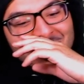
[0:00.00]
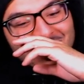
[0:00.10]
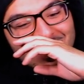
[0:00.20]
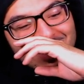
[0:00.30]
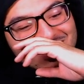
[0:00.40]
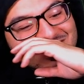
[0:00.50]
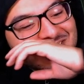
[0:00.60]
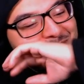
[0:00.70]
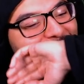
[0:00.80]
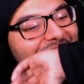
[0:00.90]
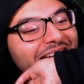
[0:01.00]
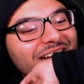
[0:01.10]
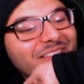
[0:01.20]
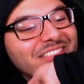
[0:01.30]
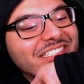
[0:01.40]
Oh shit, bro, they got a
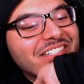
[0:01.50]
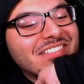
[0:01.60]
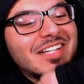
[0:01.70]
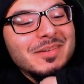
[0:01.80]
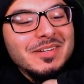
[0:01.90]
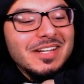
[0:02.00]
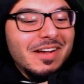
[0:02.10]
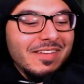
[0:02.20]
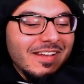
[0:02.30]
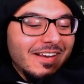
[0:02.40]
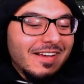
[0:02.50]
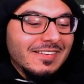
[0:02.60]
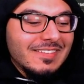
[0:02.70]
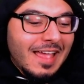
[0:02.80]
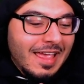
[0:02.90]
new series coming up, you know what I'm
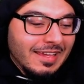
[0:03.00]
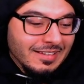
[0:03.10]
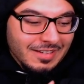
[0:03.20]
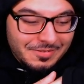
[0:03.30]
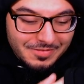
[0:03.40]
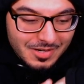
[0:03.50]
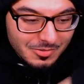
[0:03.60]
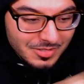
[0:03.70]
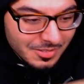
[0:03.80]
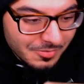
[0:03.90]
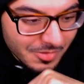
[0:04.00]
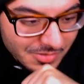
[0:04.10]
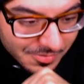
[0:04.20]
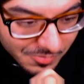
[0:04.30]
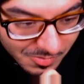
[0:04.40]
saying? I fuck with it.
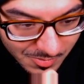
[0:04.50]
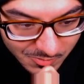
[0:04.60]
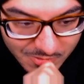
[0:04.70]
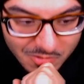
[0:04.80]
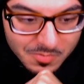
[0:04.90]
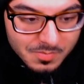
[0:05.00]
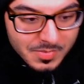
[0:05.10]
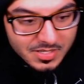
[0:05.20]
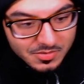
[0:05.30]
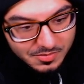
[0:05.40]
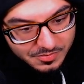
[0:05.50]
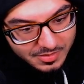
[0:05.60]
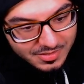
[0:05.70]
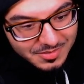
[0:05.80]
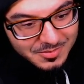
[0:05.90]
First and foremost, we don't mean to
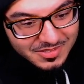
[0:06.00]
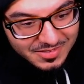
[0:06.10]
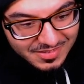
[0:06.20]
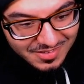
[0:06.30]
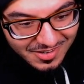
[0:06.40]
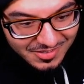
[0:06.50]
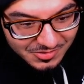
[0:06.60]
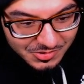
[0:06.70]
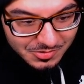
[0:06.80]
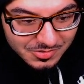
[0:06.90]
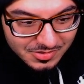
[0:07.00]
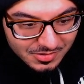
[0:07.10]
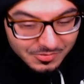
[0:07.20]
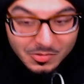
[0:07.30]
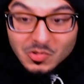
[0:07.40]
offend anyone. All jokes.
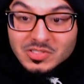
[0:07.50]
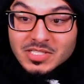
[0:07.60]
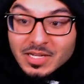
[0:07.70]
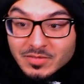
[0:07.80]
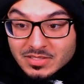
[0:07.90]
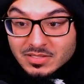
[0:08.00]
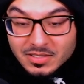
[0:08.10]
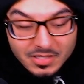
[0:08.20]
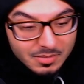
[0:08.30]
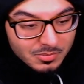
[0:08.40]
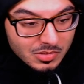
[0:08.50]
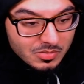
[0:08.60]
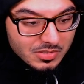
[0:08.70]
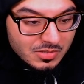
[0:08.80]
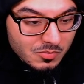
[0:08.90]
Of course they have to say that, bro,
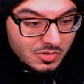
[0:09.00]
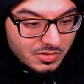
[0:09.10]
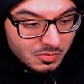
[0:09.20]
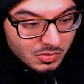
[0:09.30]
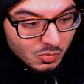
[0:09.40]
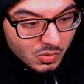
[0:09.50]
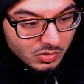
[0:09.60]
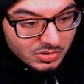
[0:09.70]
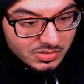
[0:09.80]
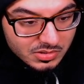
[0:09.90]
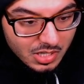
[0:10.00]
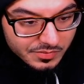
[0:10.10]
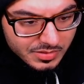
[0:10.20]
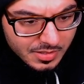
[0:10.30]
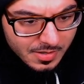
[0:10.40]
because the word the world is
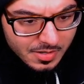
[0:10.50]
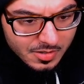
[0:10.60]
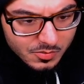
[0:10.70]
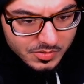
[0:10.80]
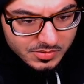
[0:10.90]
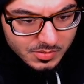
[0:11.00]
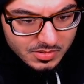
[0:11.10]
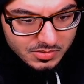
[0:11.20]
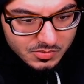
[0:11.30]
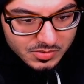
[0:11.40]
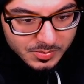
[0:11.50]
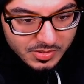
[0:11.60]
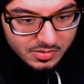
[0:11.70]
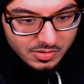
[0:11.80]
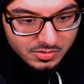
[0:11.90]
soft. We just wanted to do a spin
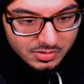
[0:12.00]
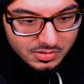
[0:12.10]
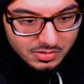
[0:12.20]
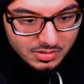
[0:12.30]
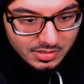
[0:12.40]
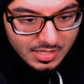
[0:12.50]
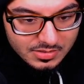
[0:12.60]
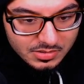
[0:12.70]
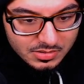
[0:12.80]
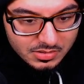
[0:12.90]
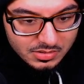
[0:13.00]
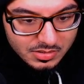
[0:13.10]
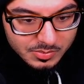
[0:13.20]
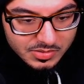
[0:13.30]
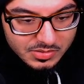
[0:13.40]
on our classic Hood
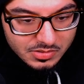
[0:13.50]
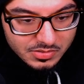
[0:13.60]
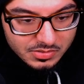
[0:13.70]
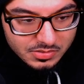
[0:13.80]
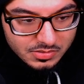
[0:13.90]
Olympic series.